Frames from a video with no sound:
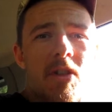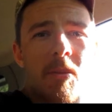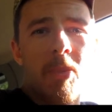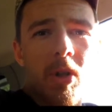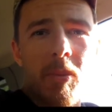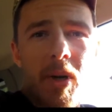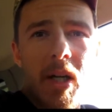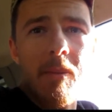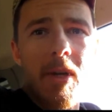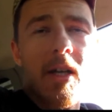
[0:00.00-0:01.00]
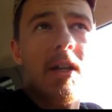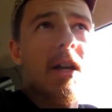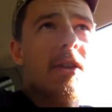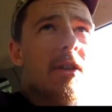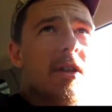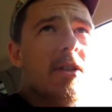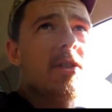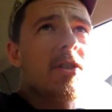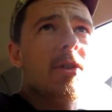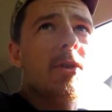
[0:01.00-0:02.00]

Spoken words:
all pulled apart in the backyard there, so